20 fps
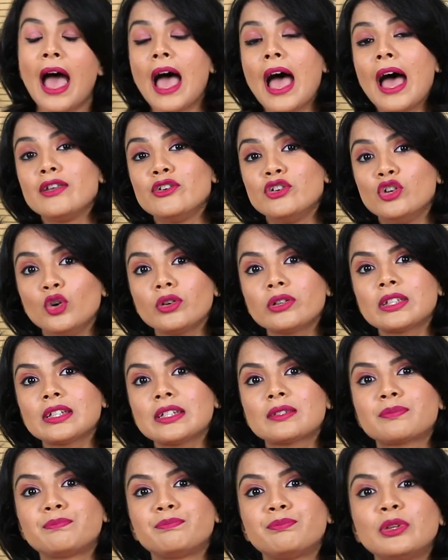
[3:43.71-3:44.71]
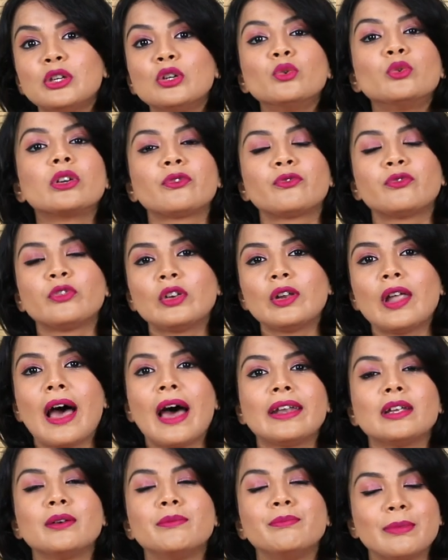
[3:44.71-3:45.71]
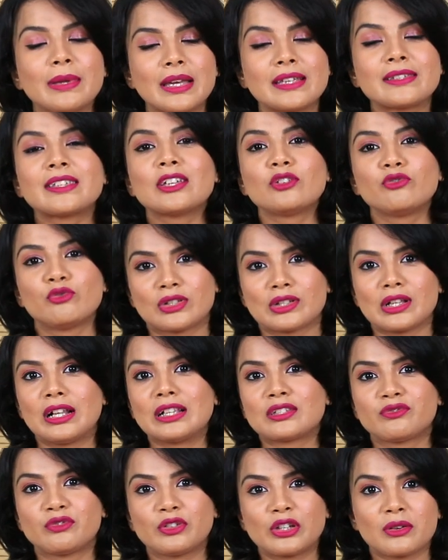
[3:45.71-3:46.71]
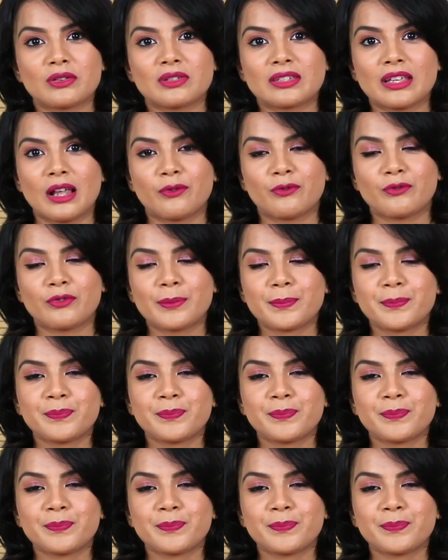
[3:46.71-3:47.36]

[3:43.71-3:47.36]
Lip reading: and notice beautiful and amazing results for yourself.